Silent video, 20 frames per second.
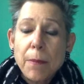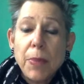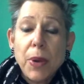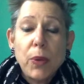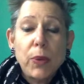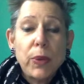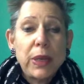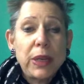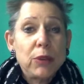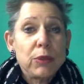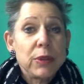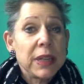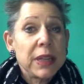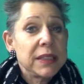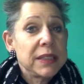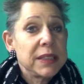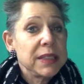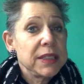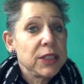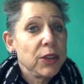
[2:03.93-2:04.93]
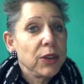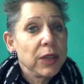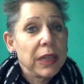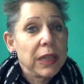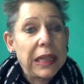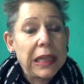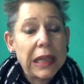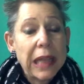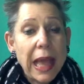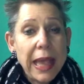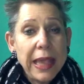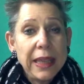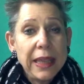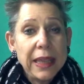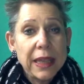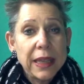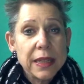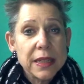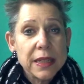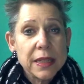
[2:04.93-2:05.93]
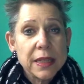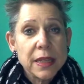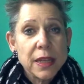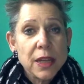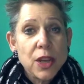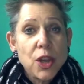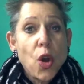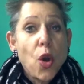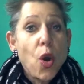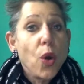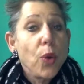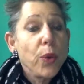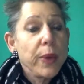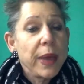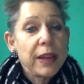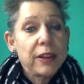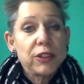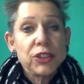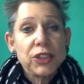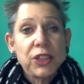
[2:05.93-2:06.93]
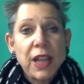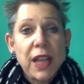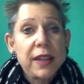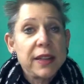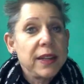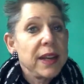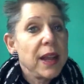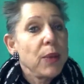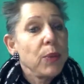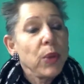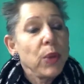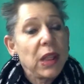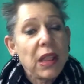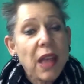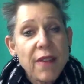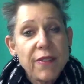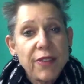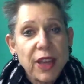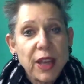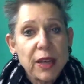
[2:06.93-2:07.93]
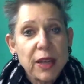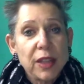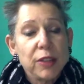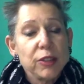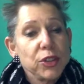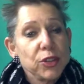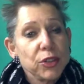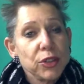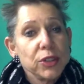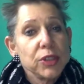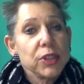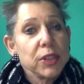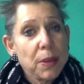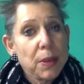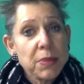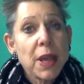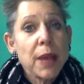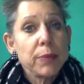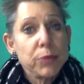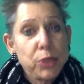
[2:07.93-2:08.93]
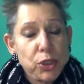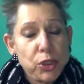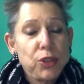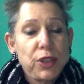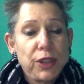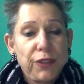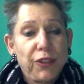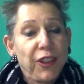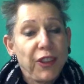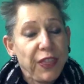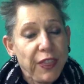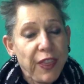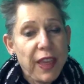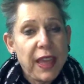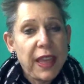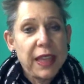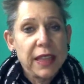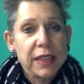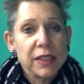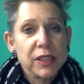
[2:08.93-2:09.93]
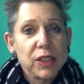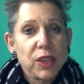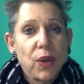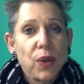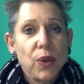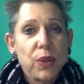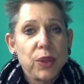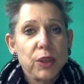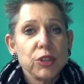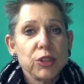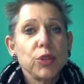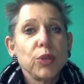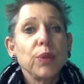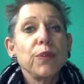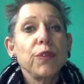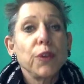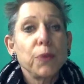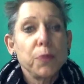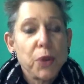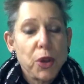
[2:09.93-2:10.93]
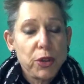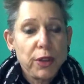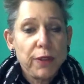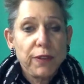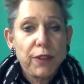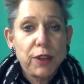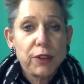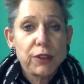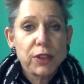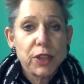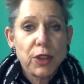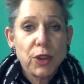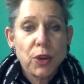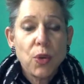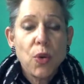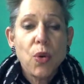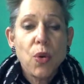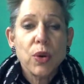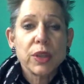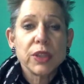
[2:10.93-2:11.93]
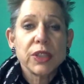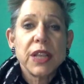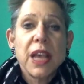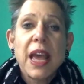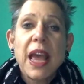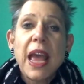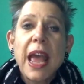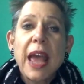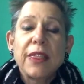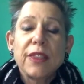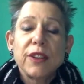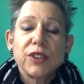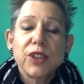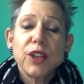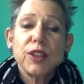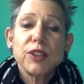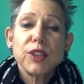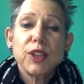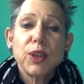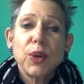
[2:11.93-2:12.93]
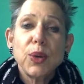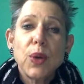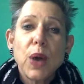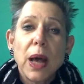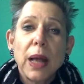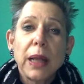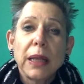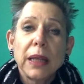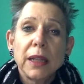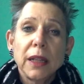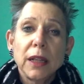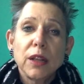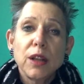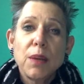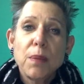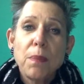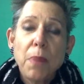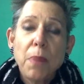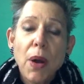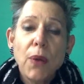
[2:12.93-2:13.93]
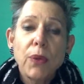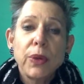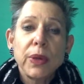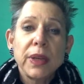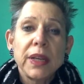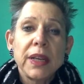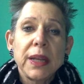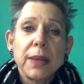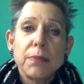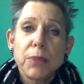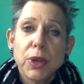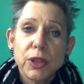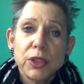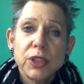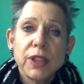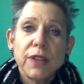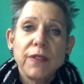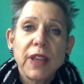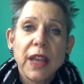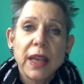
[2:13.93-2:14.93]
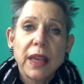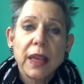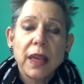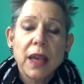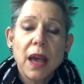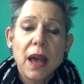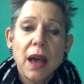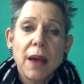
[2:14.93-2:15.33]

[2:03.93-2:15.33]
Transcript: but we don't necessarily like it, or we understand it and we love it. Those are sometimes two different things, so there's room for both of those in the course. And there's also a little component in most of the